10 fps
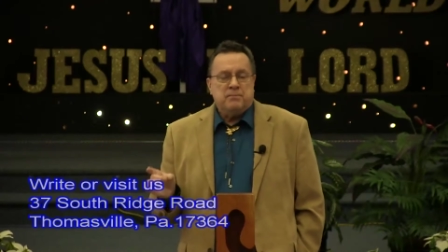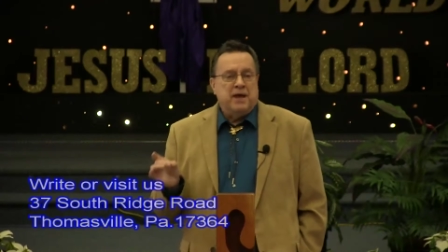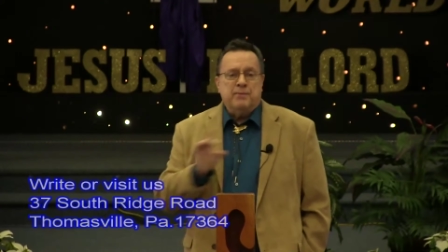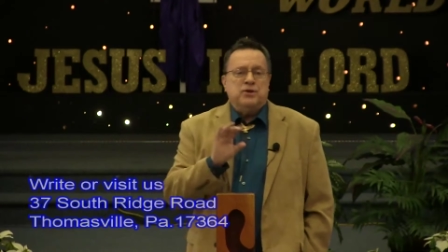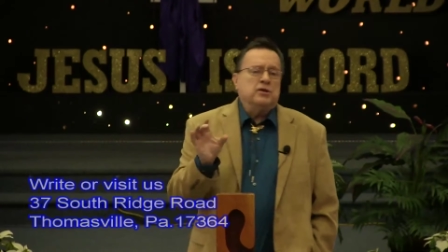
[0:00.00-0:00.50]

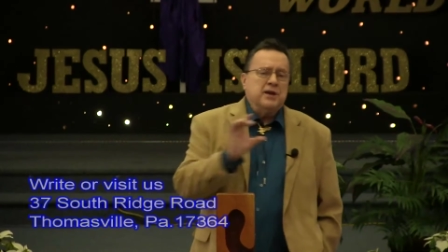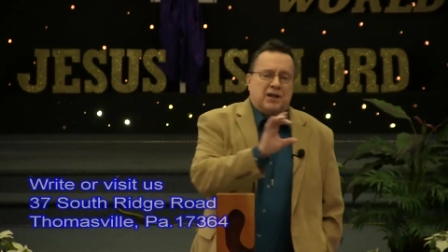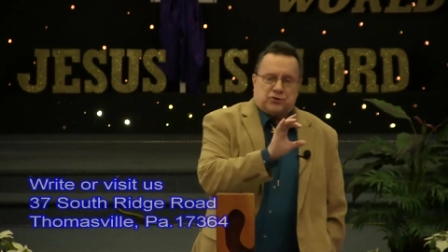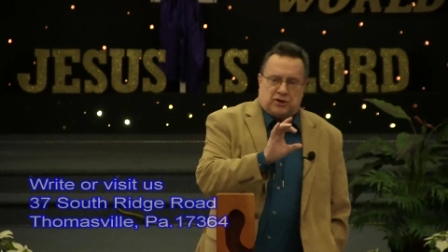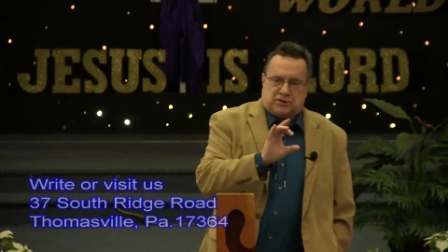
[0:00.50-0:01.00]
Maybe you're
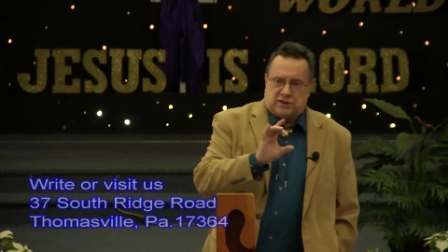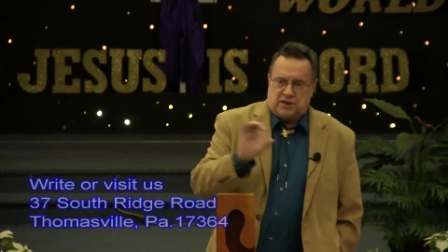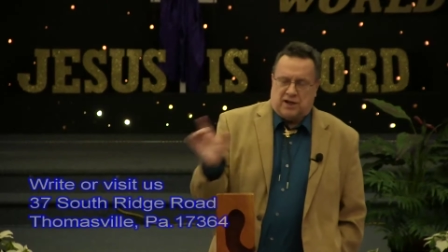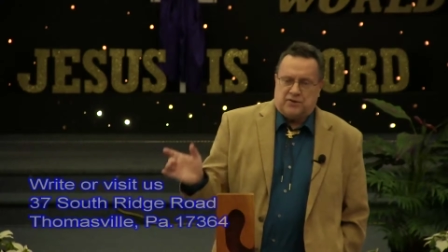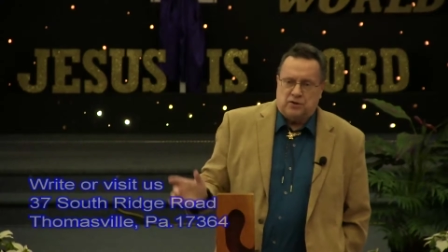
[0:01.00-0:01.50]
not trusting
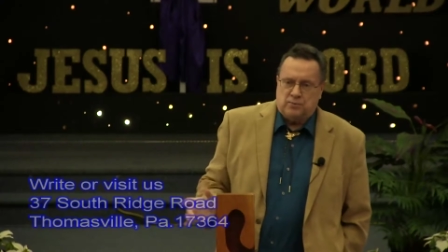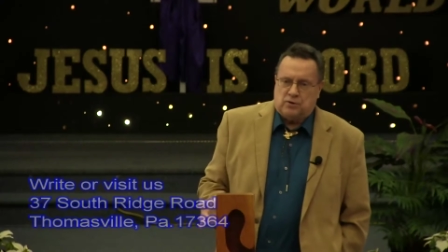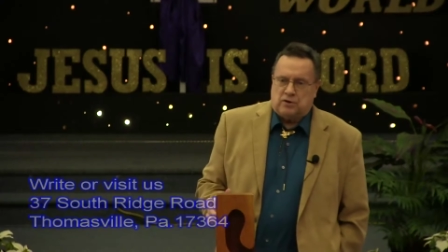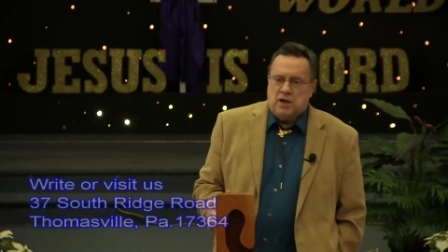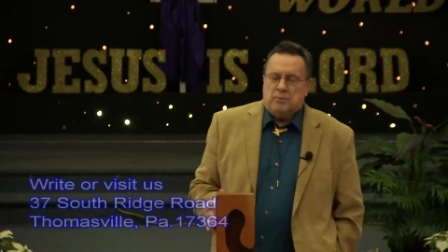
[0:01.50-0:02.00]
God no
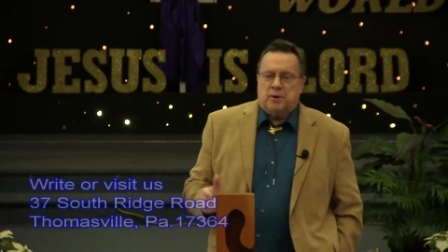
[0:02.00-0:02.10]
more.